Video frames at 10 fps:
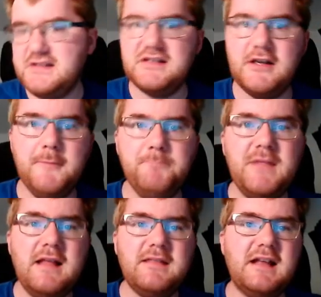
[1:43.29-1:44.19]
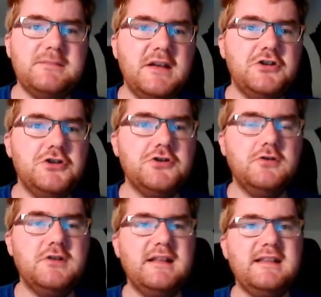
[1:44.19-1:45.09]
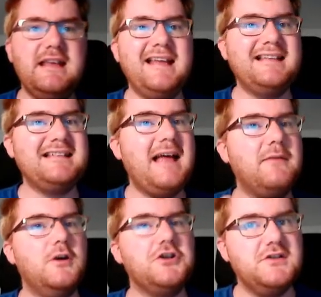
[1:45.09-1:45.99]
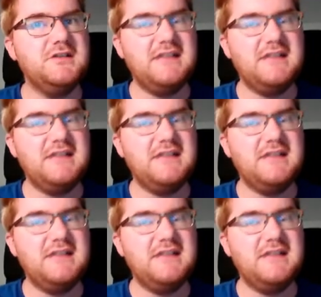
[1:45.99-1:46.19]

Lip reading: So that's making sure that the exam questions,